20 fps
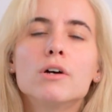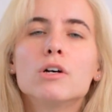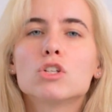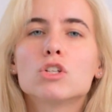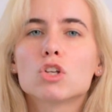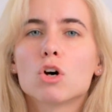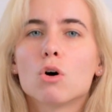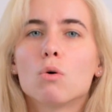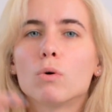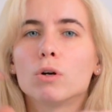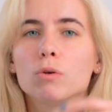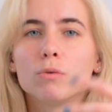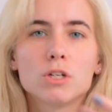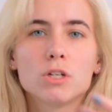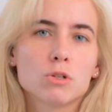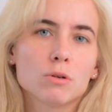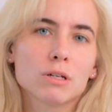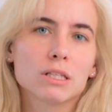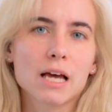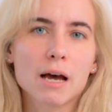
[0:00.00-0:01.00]
So what do we
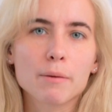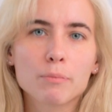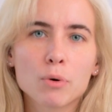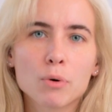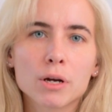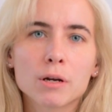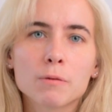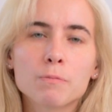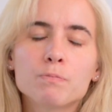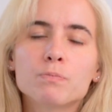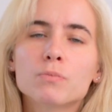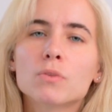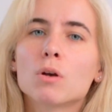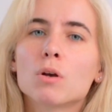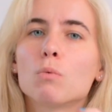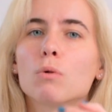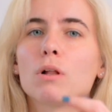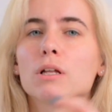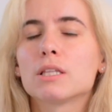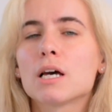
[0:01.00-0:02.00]
do at that point?
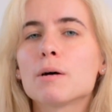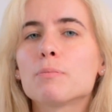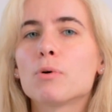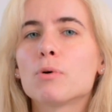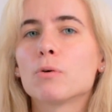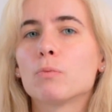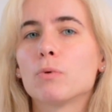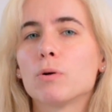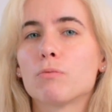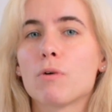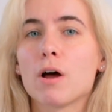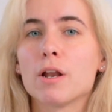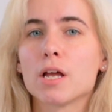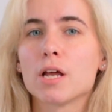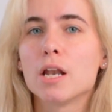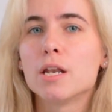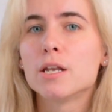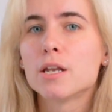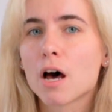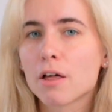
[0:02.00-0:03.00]
Well, at that point, we run
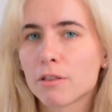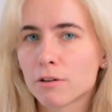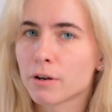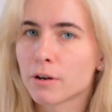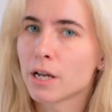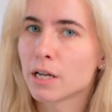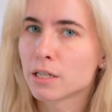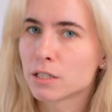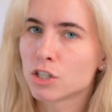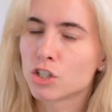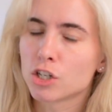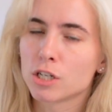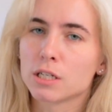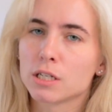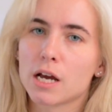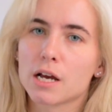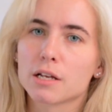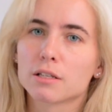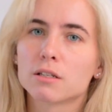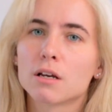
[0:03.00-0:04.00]
another antigen
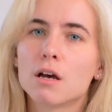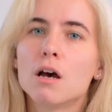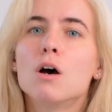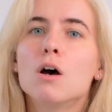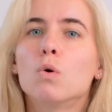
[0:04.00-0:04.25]
test.